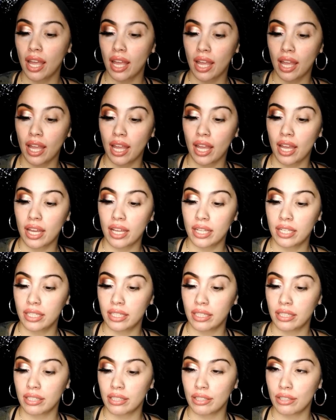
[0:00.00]

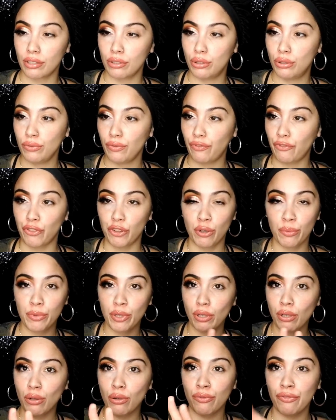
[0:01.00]
and film
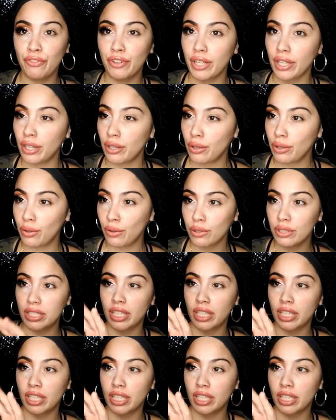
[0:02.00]
your little video,